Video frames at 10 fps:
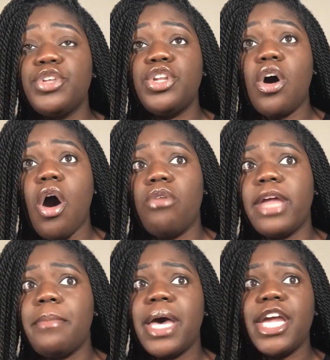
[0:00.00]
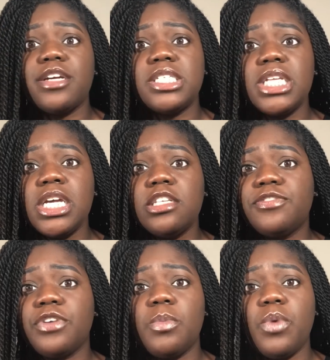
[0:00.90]
Oh, now my hair
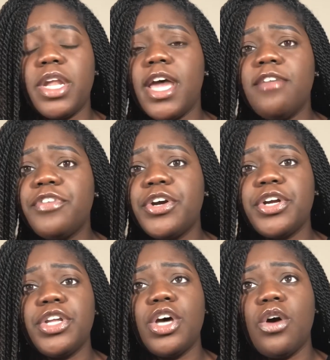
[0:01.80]
stinks from whatever,